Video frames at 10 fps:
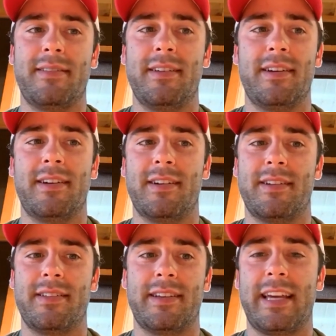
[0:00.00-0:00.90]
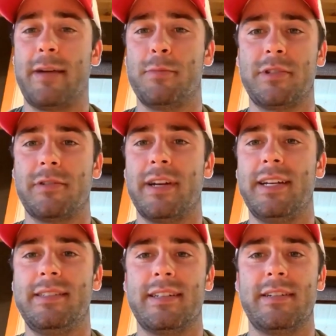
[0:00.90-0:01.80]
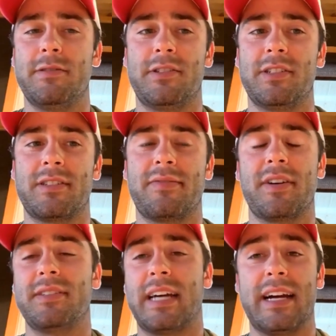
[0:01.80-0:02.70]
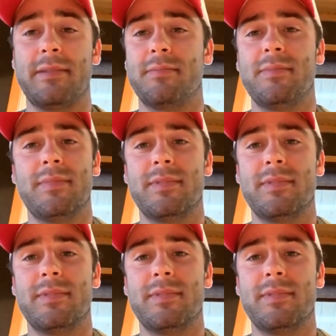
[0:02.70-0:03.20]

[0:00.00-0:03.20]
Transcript: The game was great, and it was just a fun time.